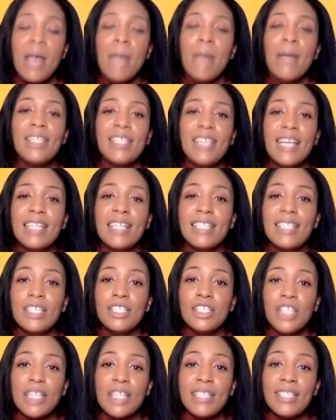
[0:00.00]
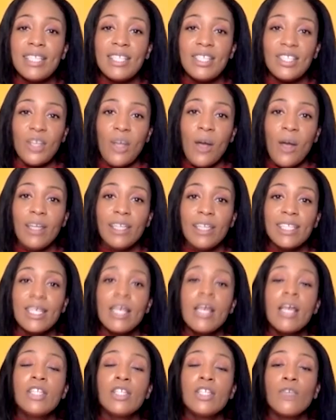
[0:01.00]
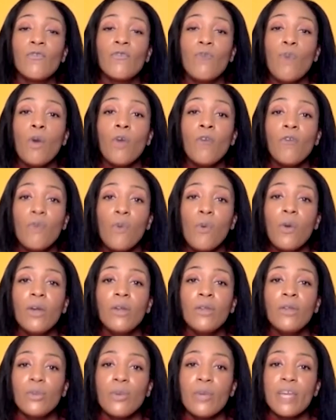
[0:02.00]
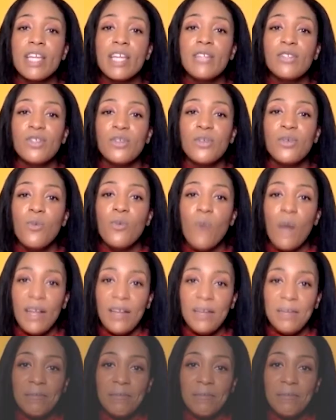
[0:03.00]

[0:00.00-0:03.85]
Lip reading: by texting Justice Talks to 44321.